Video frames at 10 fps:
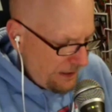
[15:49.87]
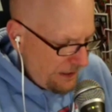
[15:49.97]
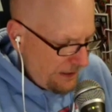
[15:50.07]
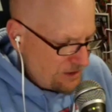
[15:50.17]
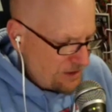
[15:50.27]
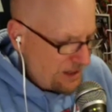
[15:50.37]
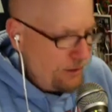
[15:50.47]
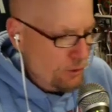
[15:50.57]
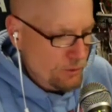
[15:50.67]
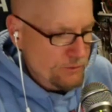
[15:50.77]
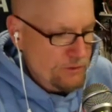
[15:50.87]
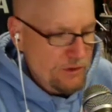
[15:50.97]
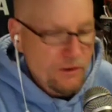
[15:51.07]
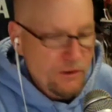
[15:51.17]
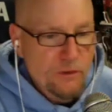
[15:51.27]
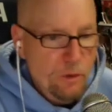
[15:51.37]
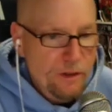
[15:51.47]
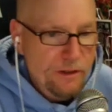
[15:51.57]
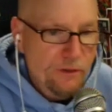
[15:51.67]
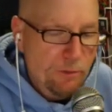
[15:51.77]
And the title to this
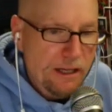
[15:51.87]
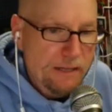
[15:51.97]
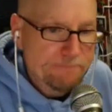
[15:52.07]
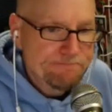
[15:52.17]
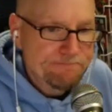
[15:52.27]
one is Bob.